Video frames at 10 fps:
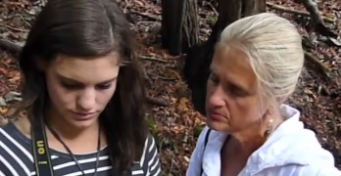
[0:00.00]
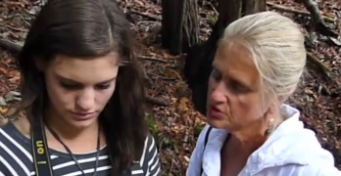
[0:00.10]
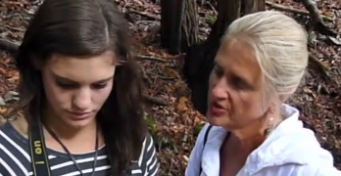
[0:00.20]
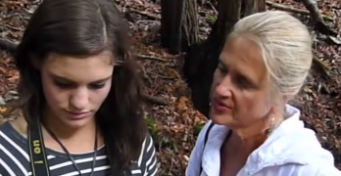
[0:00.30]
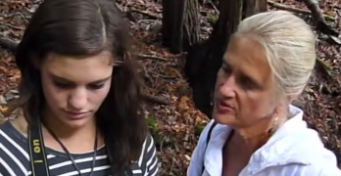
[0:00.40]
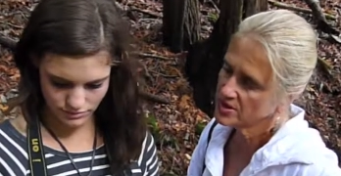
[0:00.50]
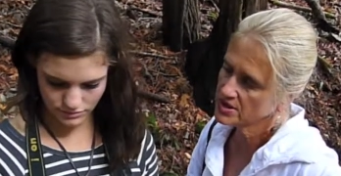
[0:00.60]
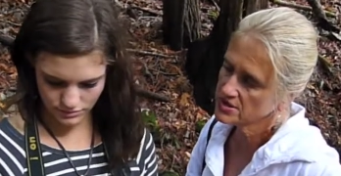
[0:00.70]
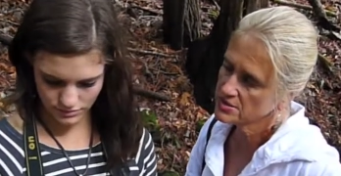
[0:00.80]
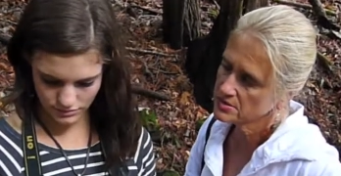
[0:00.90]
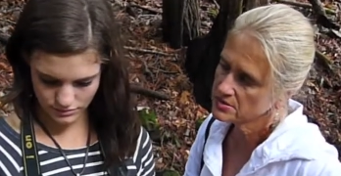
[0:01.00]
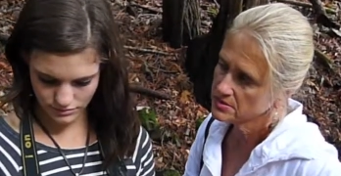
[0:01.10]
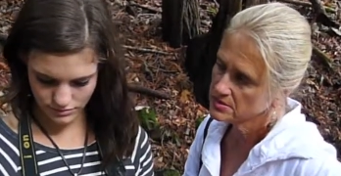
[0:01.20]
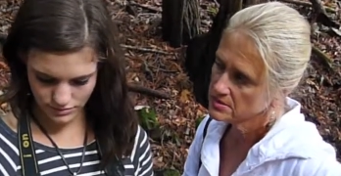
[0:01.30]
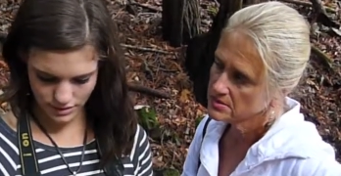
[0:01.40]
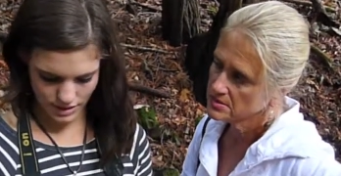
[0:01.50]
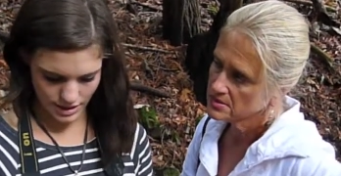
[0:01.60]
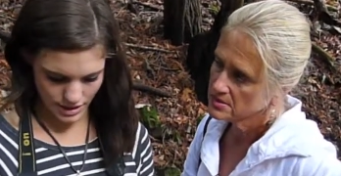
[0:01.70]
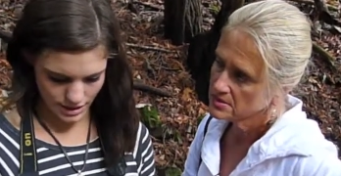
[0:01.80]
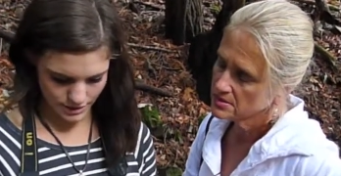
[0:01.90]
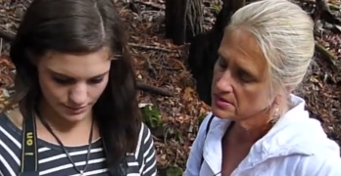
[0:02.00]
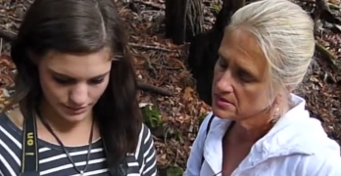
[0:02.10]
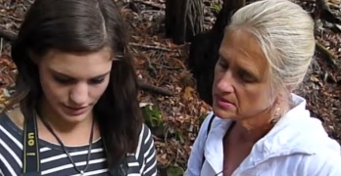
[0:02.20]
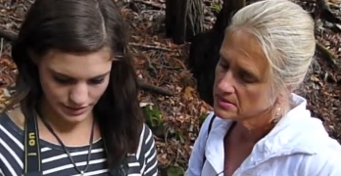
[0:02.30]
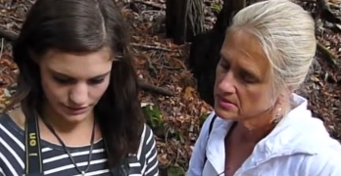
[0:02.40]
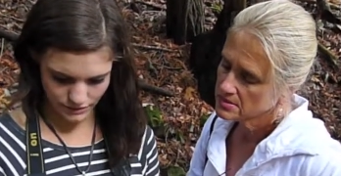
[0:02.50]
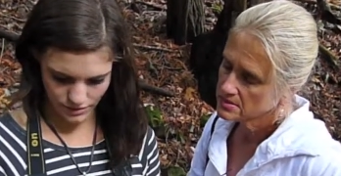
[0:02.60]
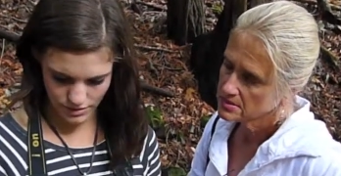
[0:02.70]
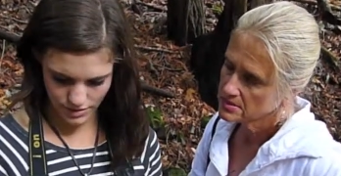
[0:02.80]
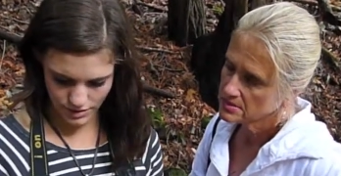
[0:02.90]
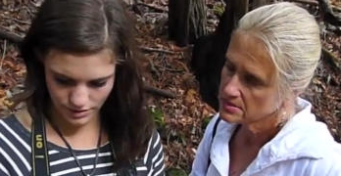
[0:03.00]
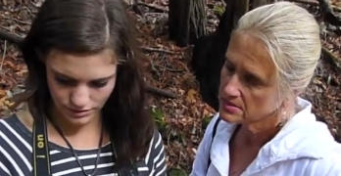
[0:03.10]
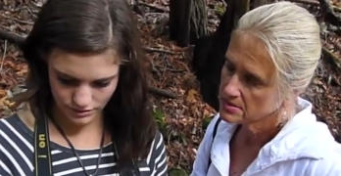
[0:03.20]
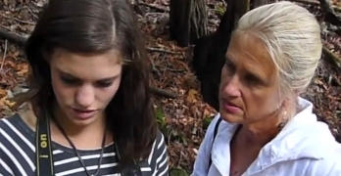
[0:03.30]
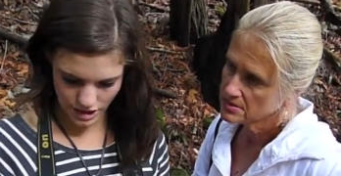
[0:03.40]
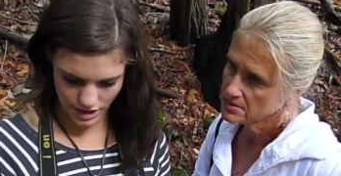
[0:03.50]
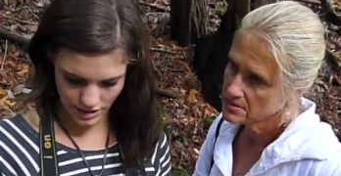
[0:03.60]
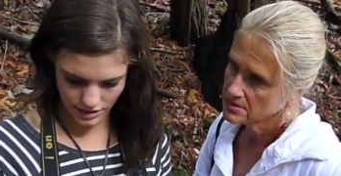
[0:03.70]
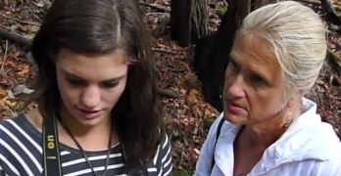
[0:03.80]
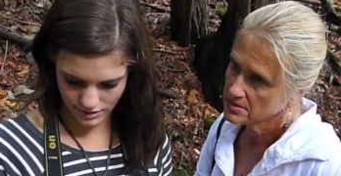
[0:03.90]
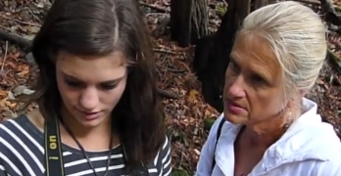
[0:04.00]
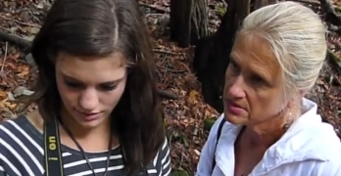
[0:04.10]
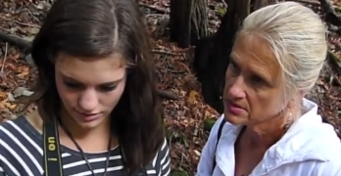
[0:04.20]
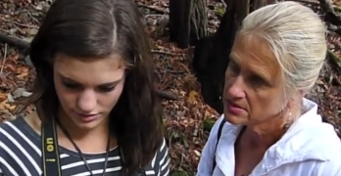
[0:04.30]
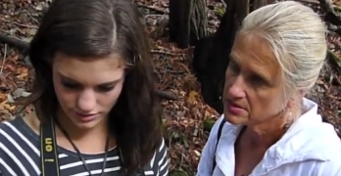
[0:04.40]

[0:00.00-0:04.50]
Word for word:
Speaker 1: You get what that is? Um, it's for shade and.